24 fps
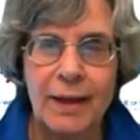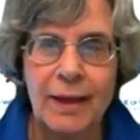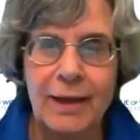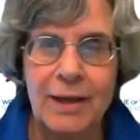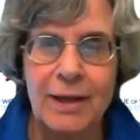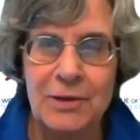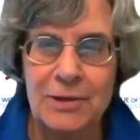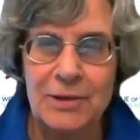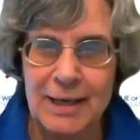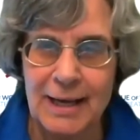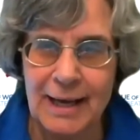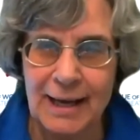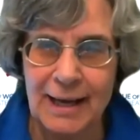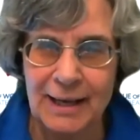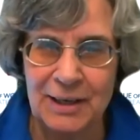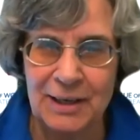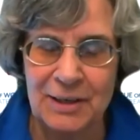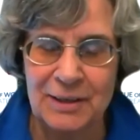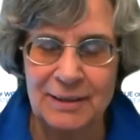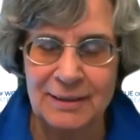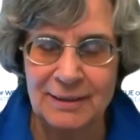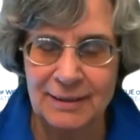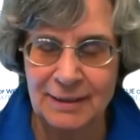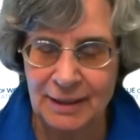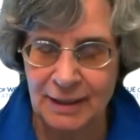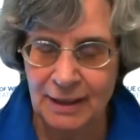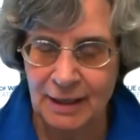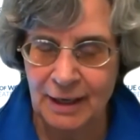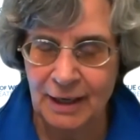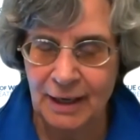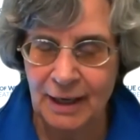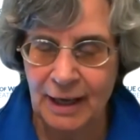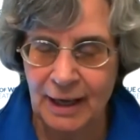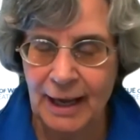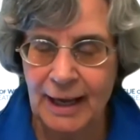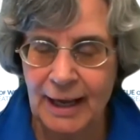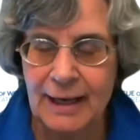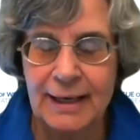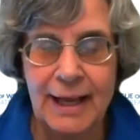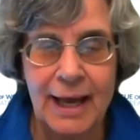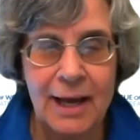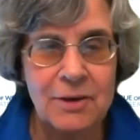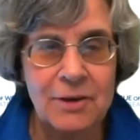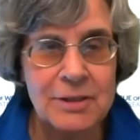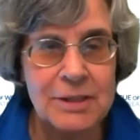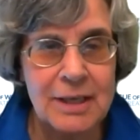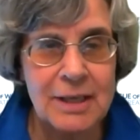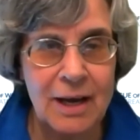you, DEANNA. And
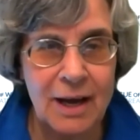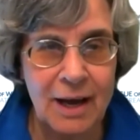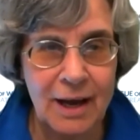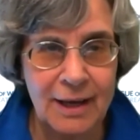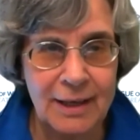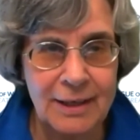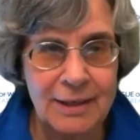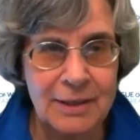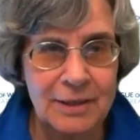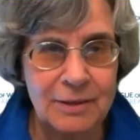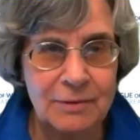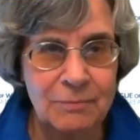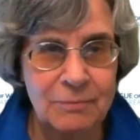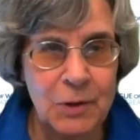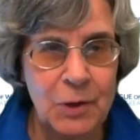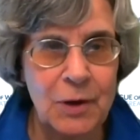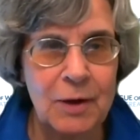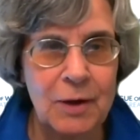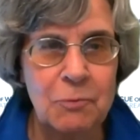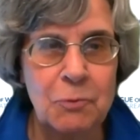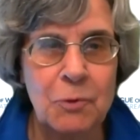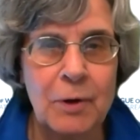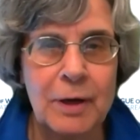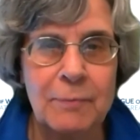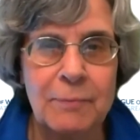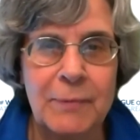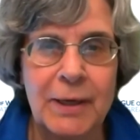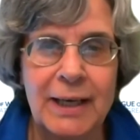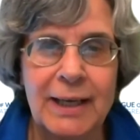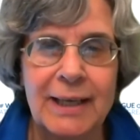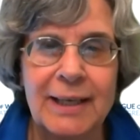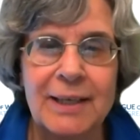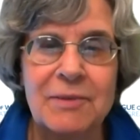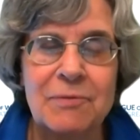now, Scott, you have 1 minute.